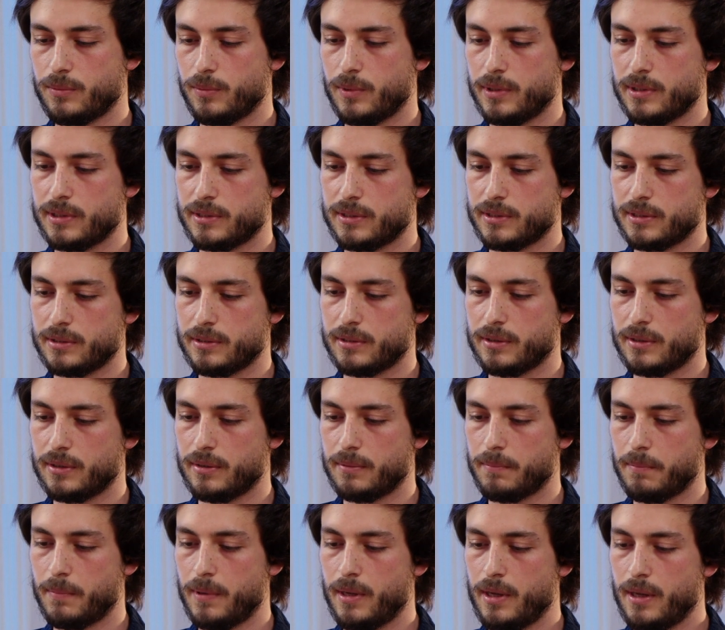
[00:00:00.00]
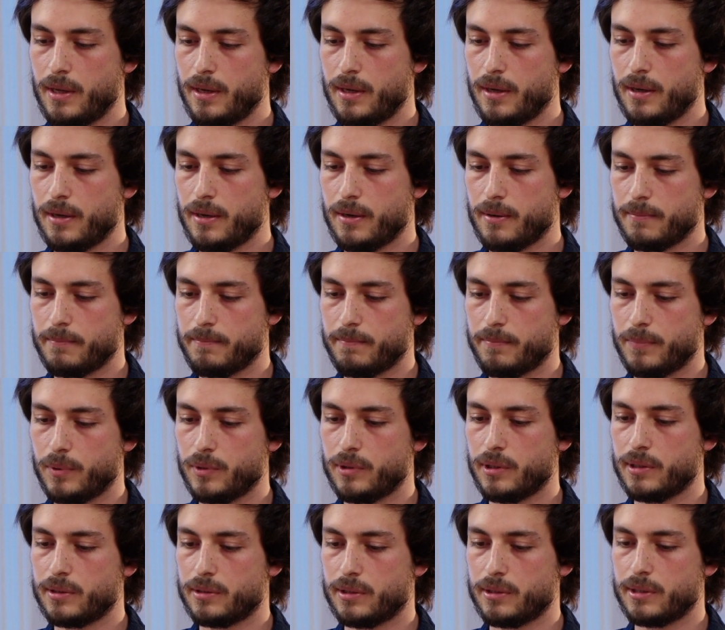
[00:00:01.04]
was
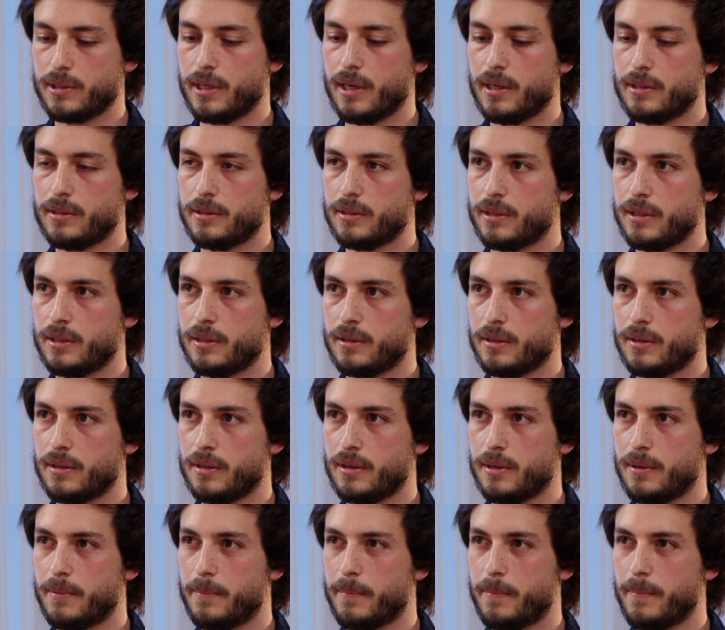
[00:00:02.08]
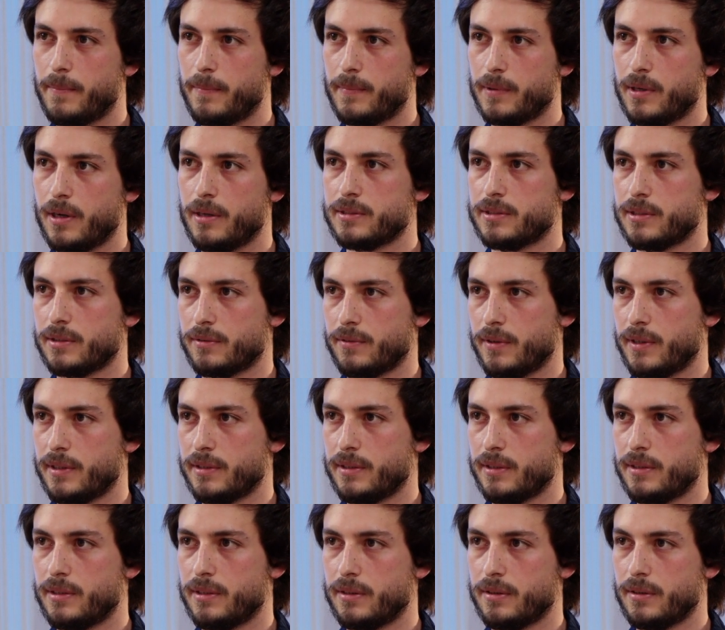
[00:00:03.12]
putting together
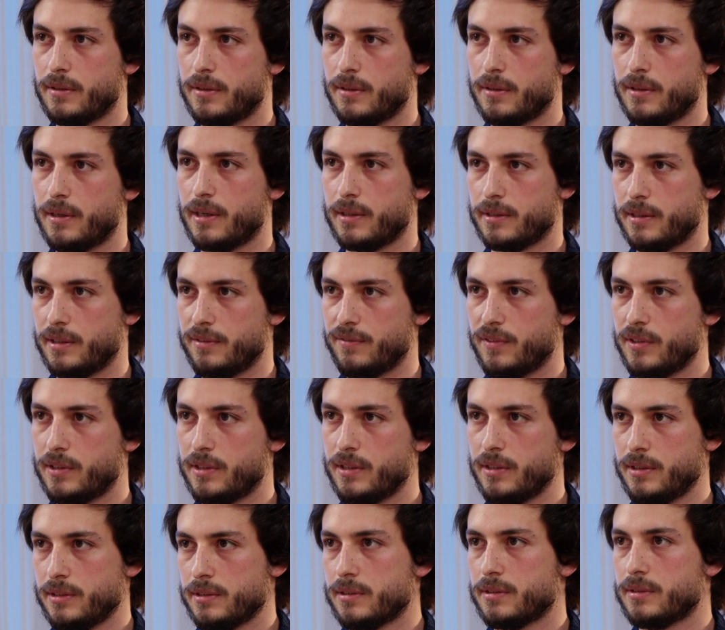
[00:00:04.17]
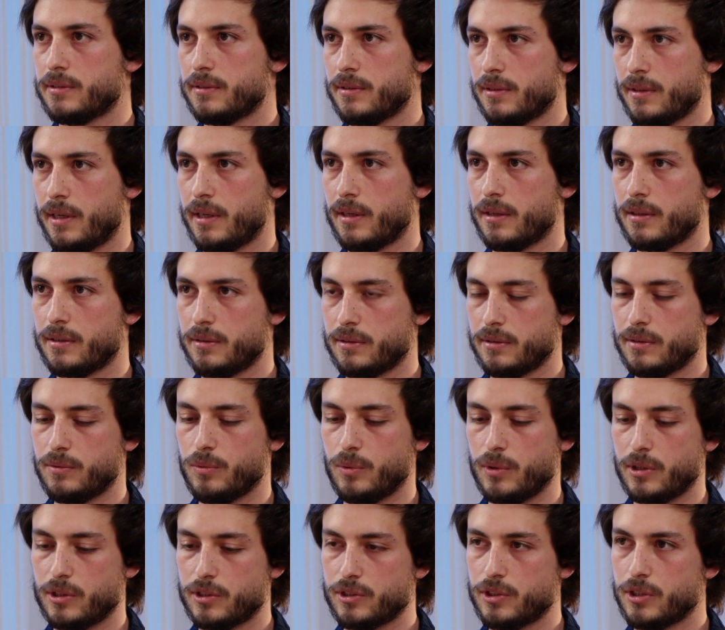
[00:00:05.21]
consecrated activities like
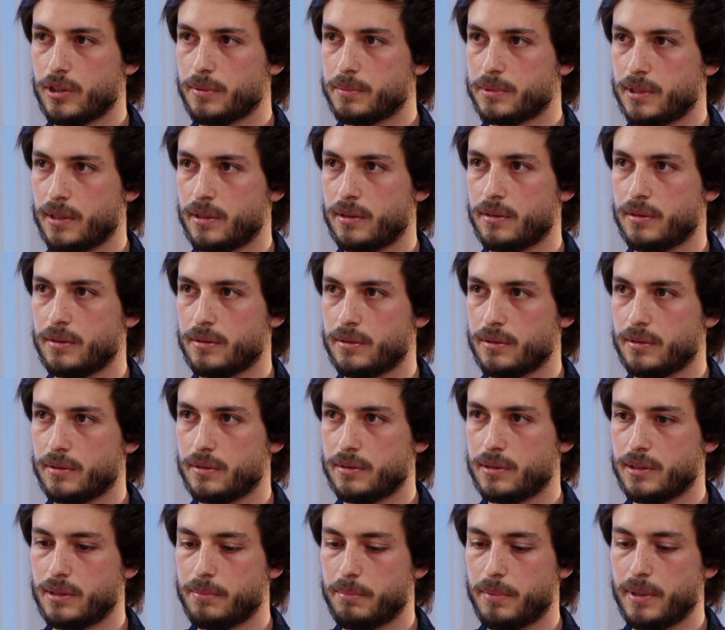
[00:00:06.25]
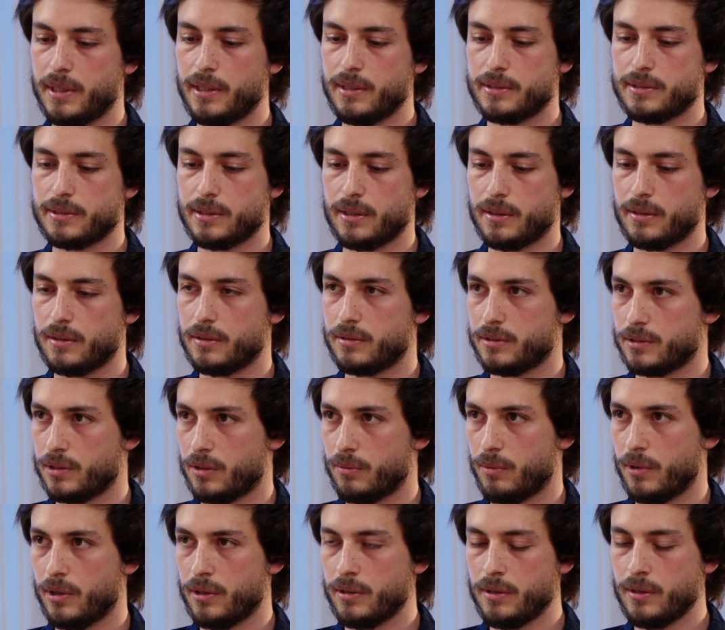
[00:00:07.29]
workshops and debates and
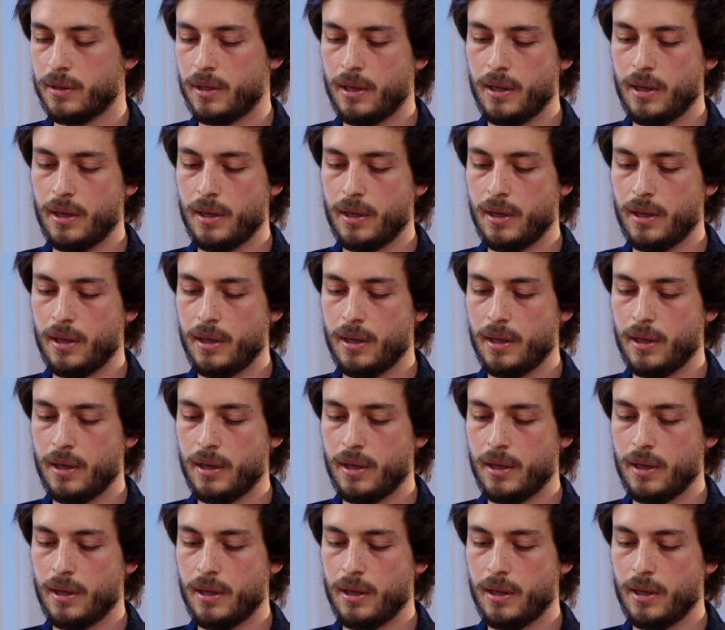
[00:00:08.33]
so on,